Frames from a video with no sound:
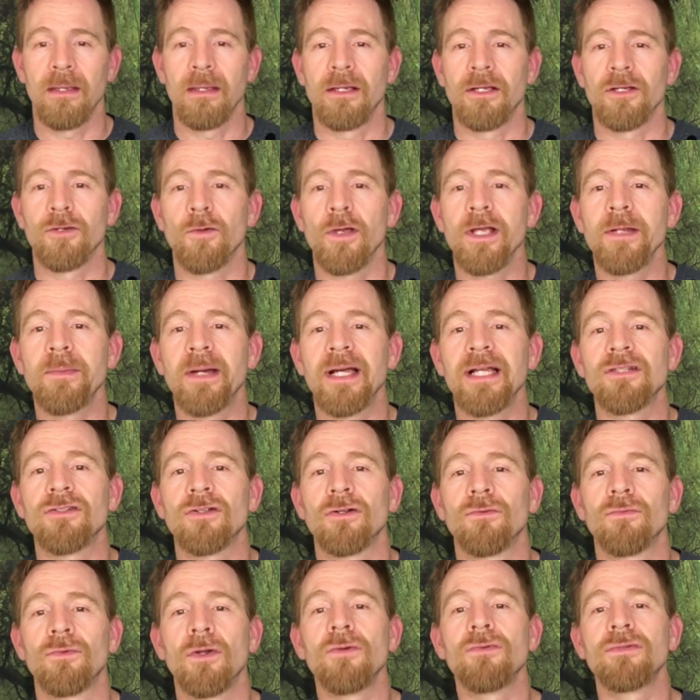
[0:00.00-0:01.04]
Grain mites
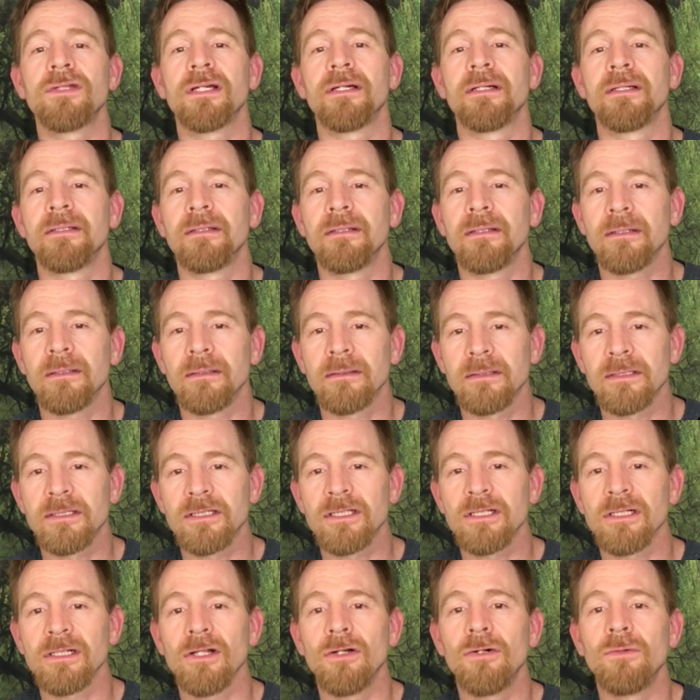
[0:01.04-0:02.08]
are rotund,
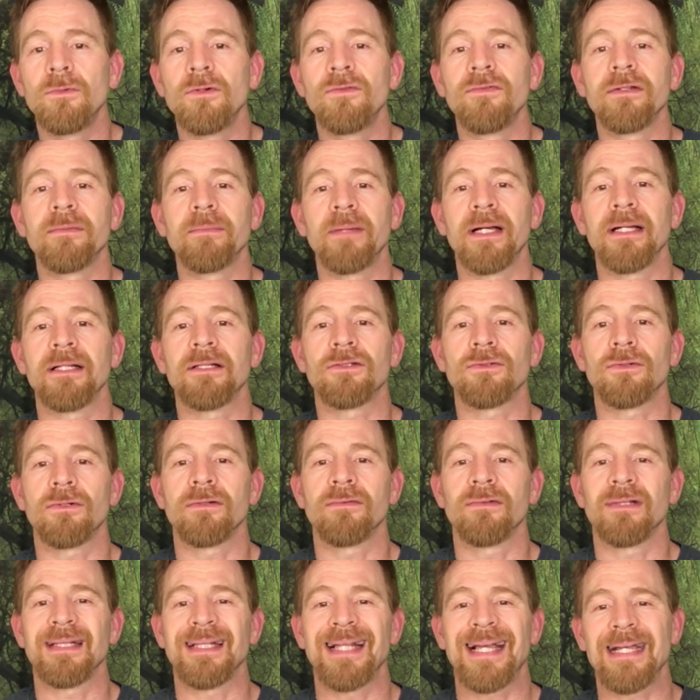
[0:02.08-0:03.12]
slow-moving mites, sort of
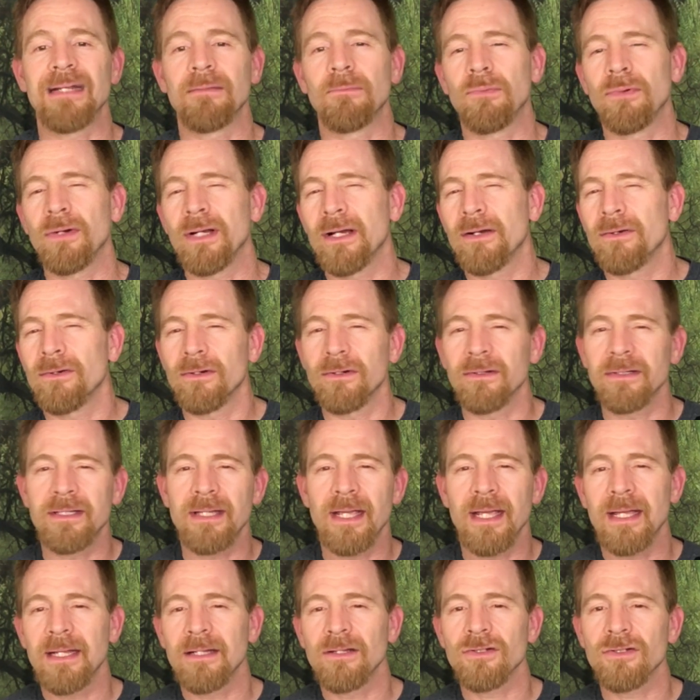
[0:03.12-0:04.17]
a light brown or
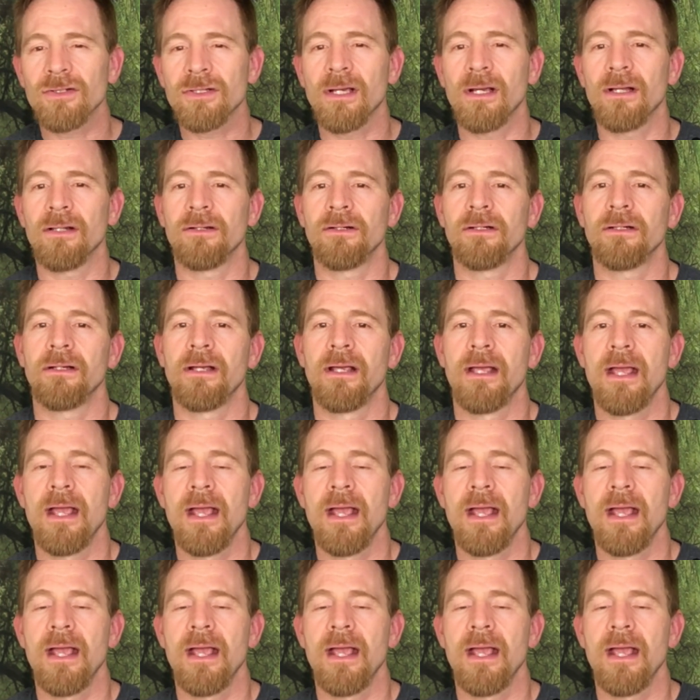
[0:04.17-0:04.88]
tannish color.